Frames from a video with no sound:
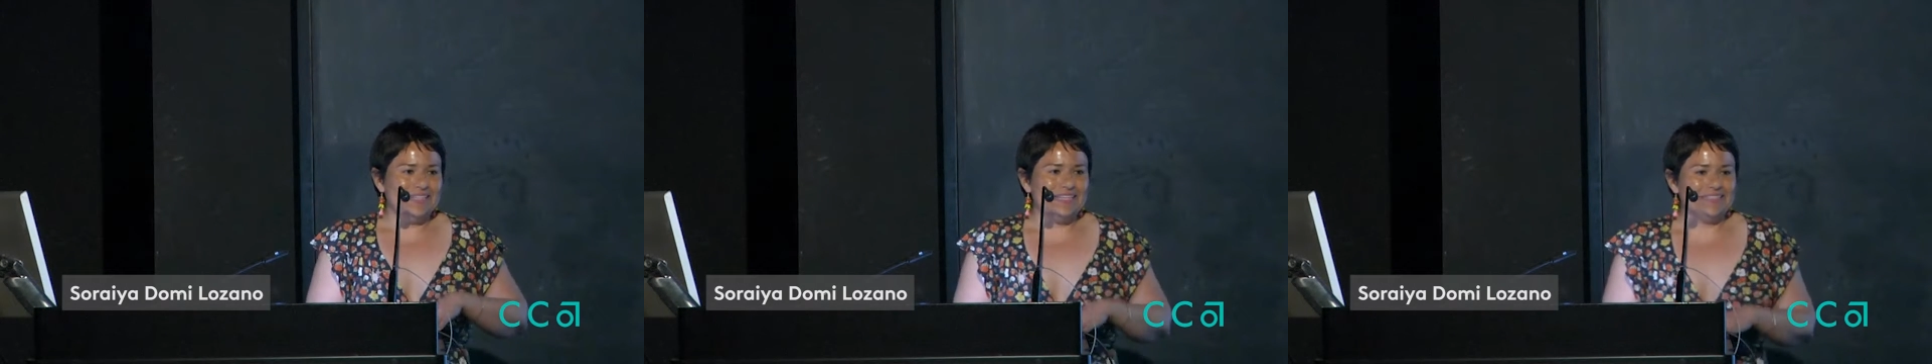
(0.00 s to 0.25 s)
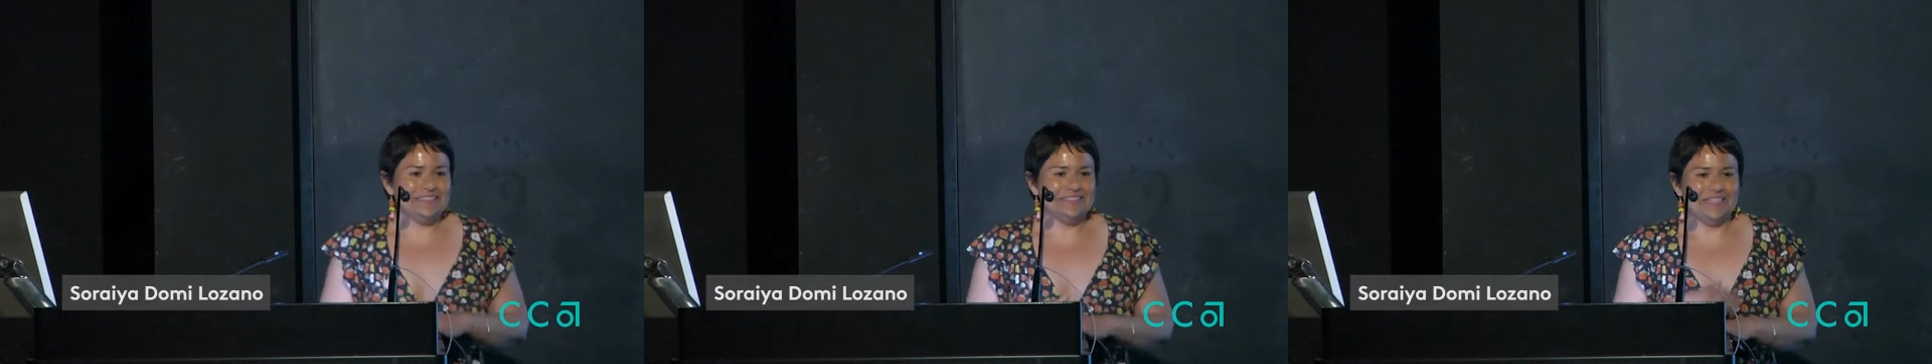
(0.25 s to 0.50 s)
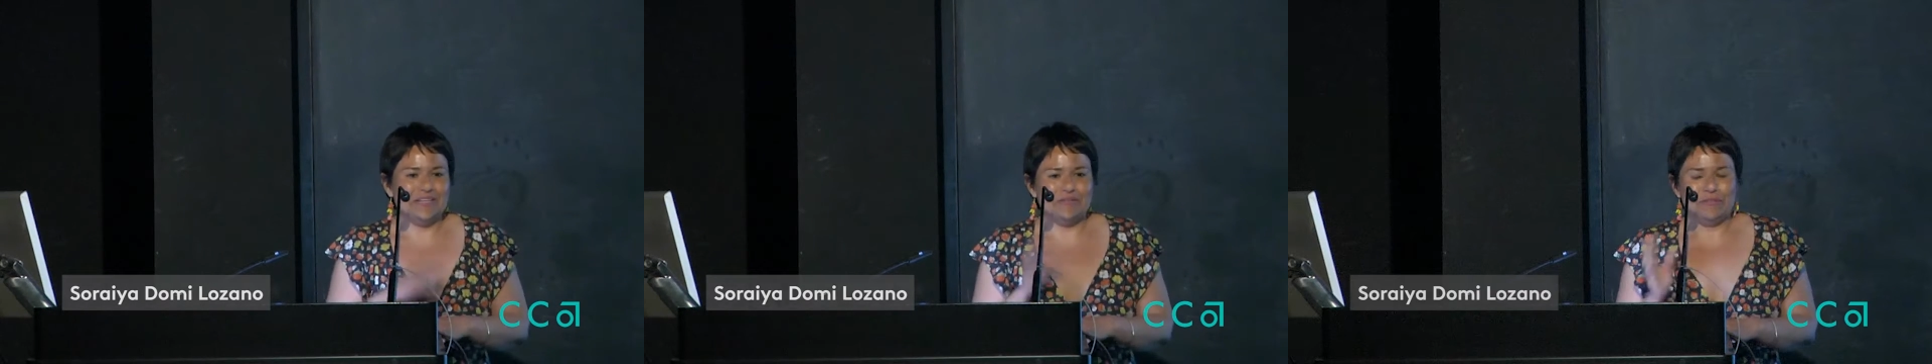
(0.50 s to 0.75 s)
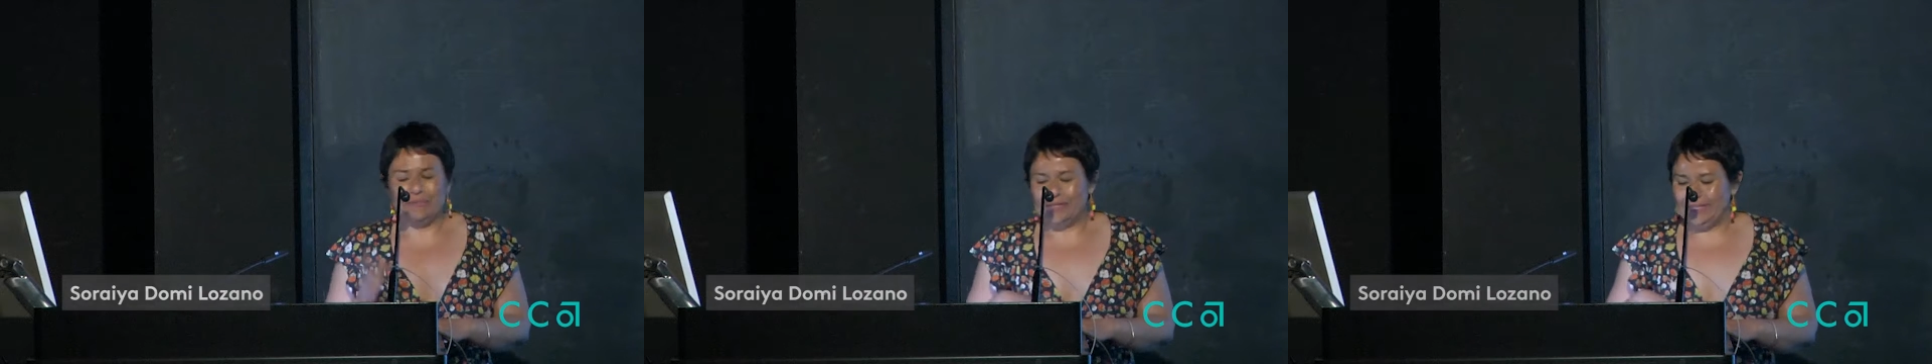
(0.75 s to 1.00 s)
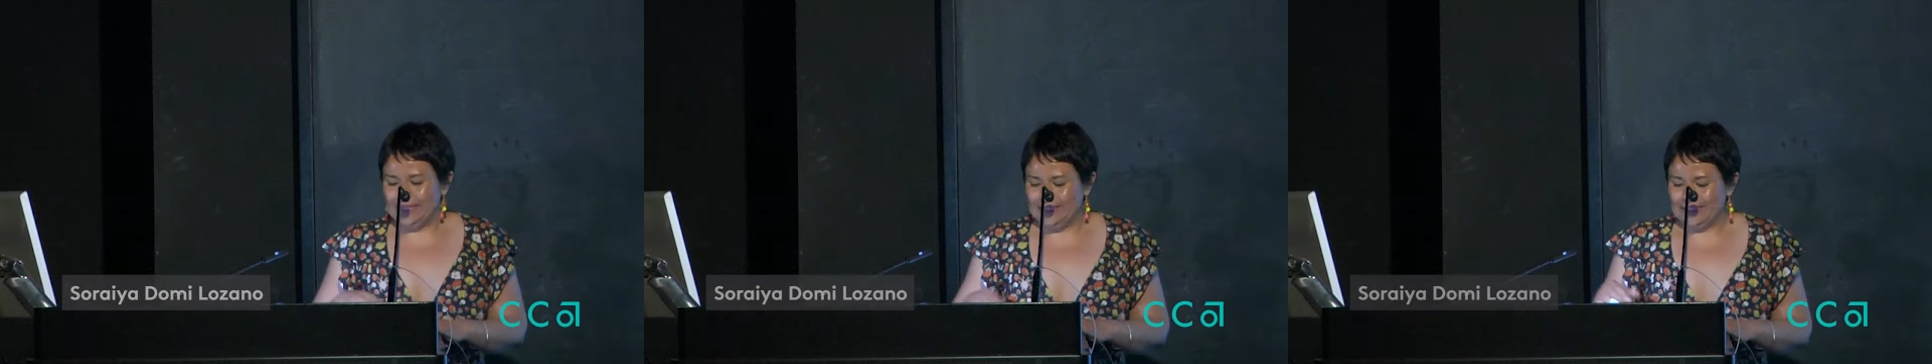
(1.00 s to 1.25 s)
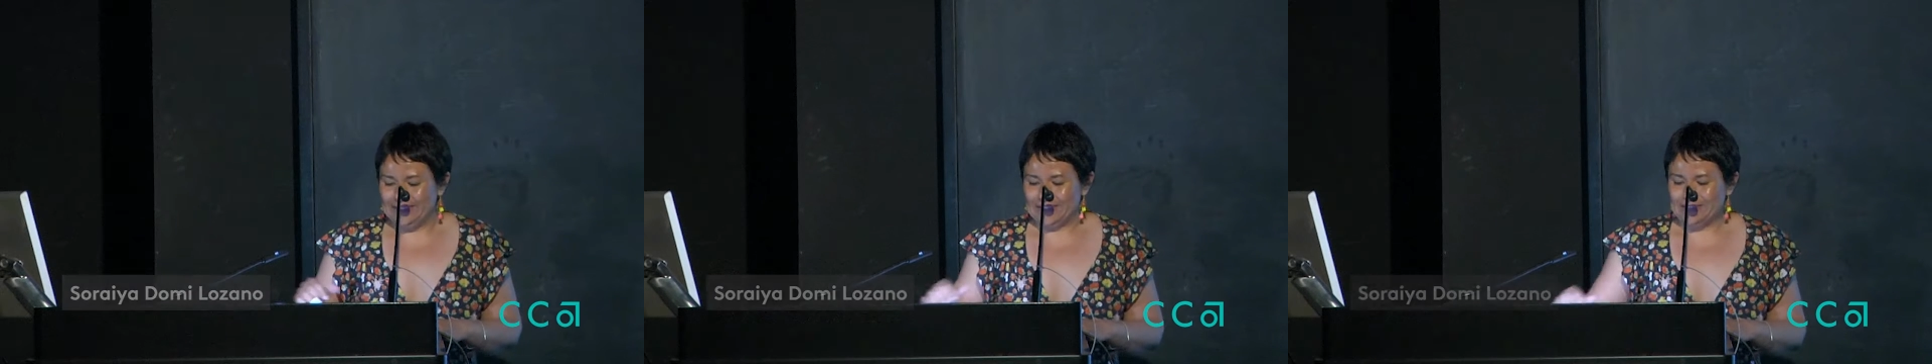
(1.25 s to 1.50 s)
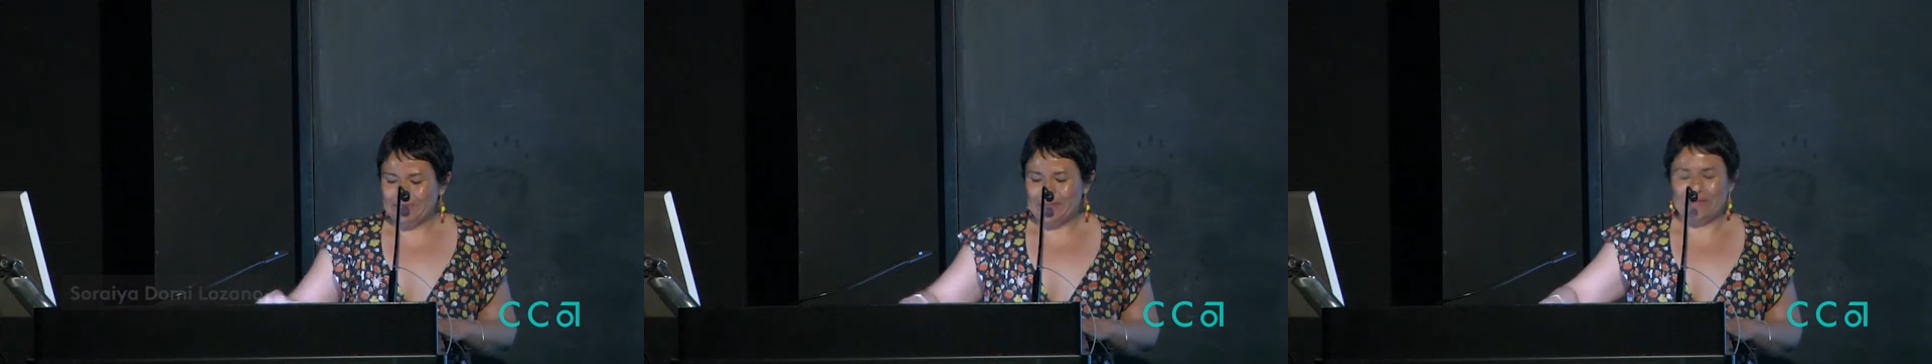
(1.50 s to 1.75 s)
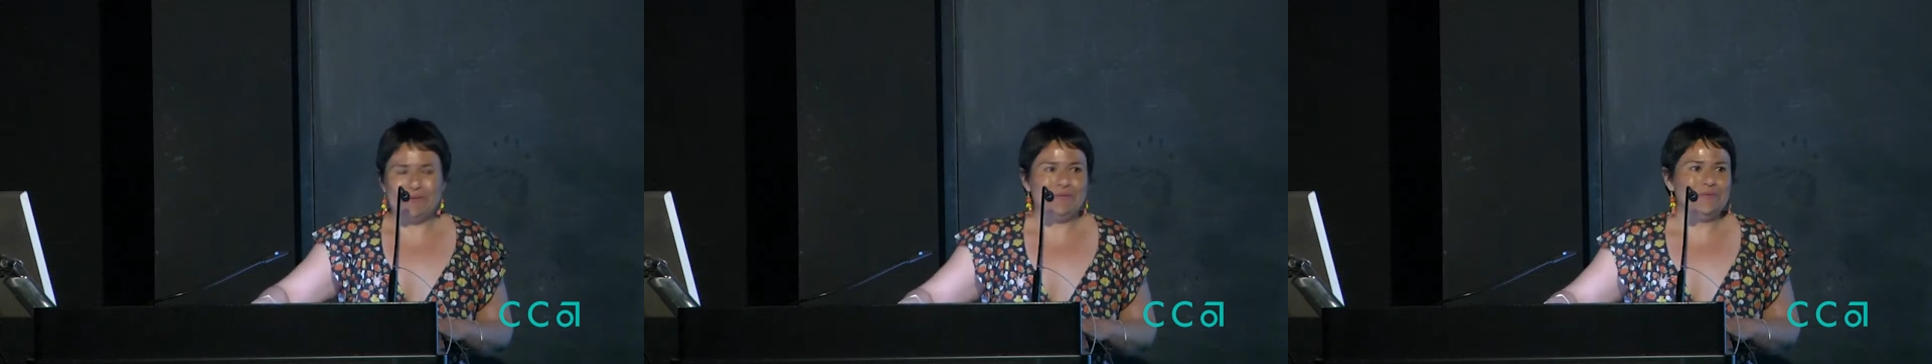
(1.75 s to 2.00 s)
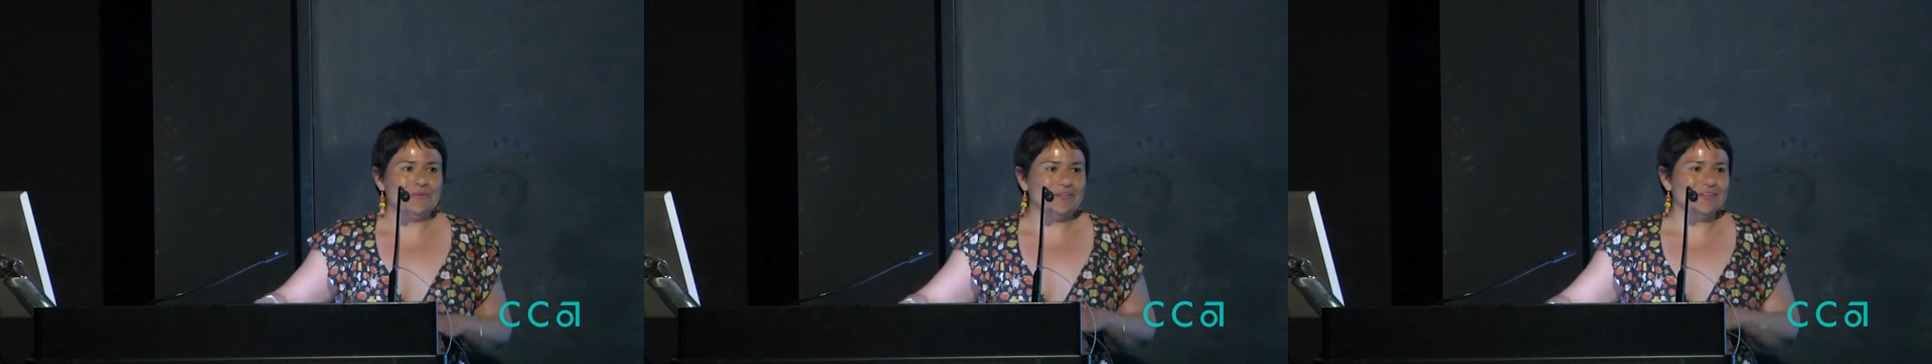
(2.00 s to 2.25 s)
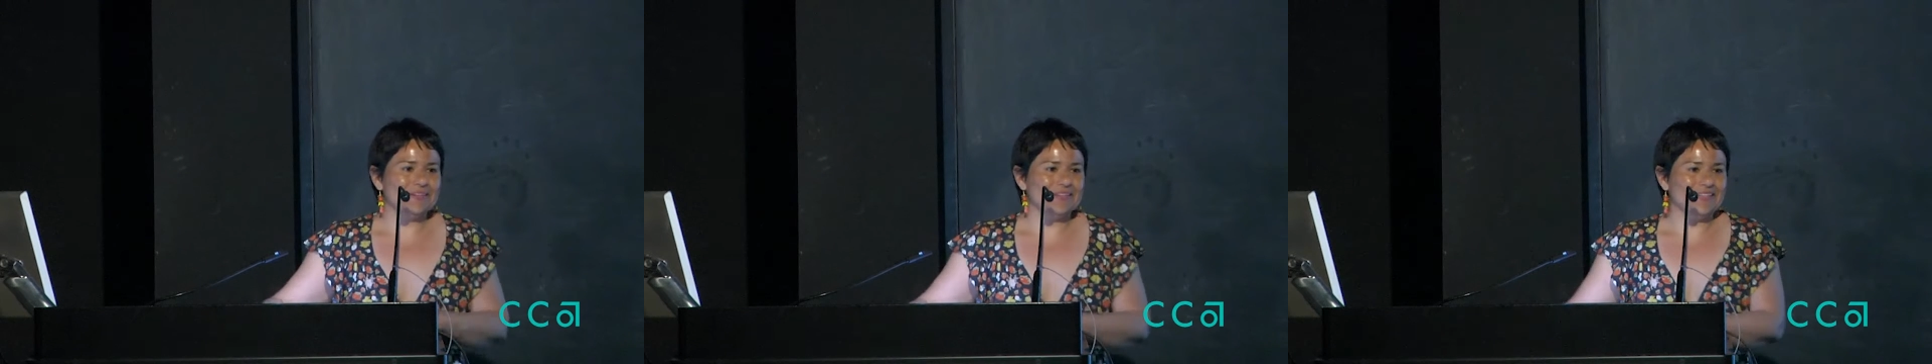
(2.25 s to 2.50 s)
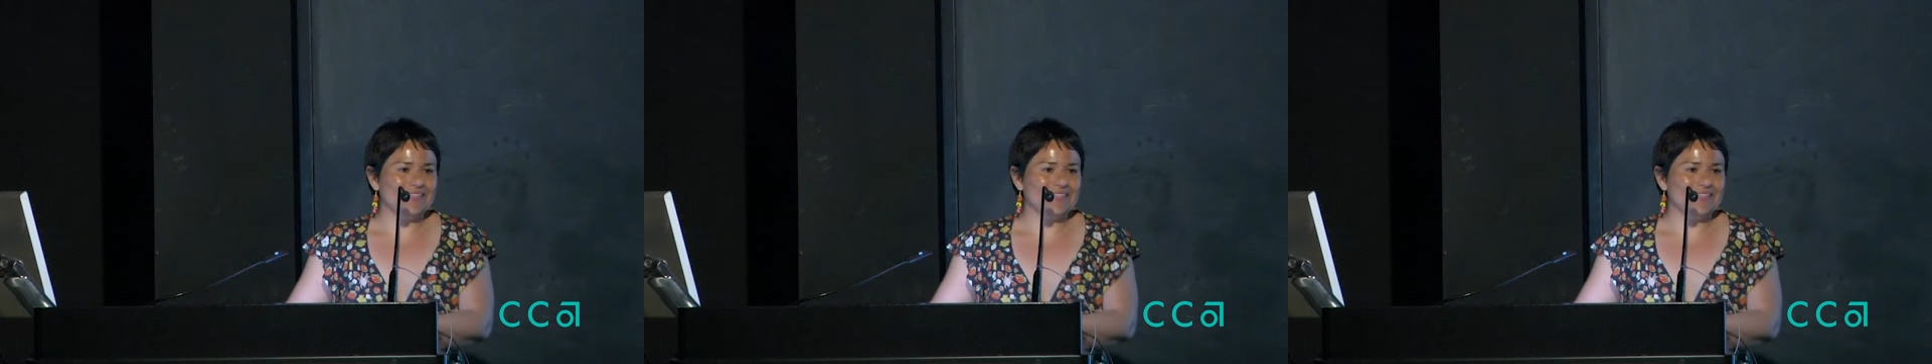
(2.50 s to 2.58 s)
and just like everybody in the my cohort,